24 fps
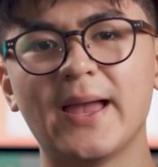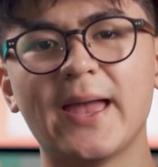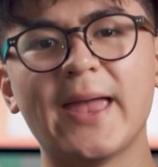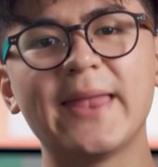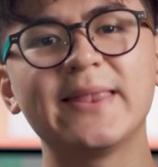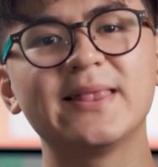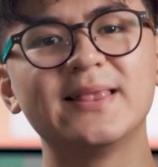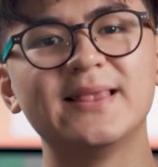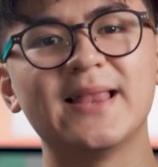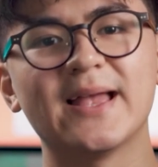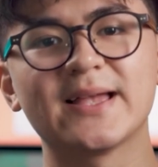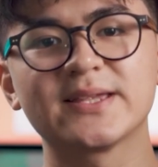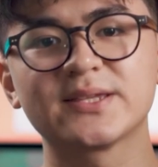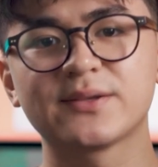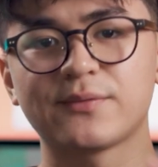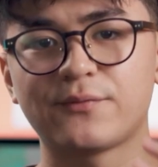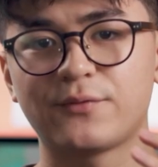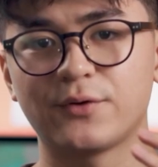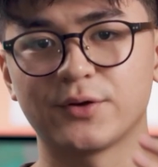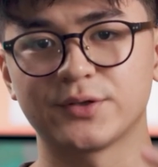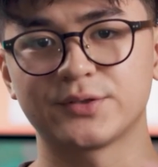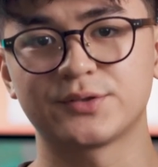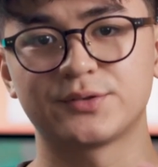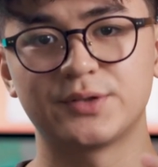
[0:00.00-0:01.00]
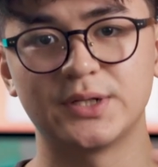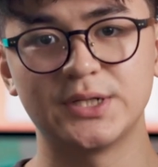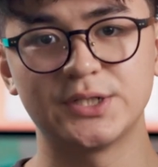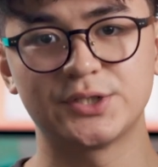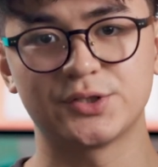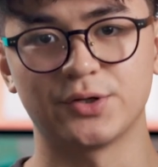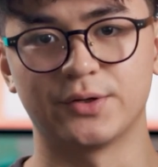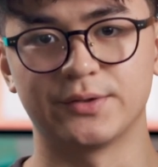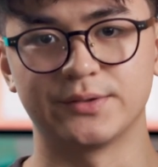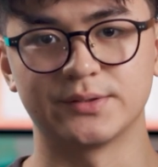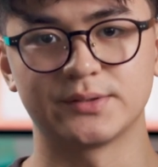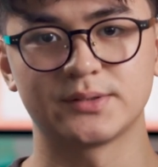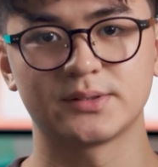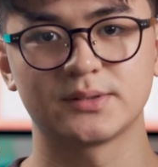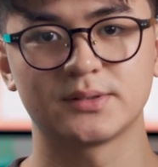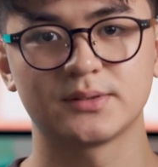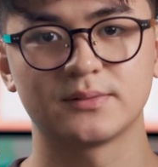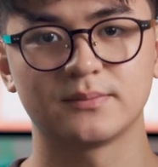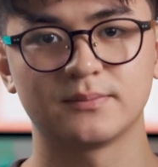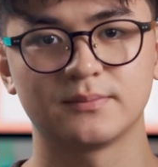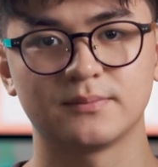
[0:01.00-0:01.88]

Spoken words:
and less frustrations.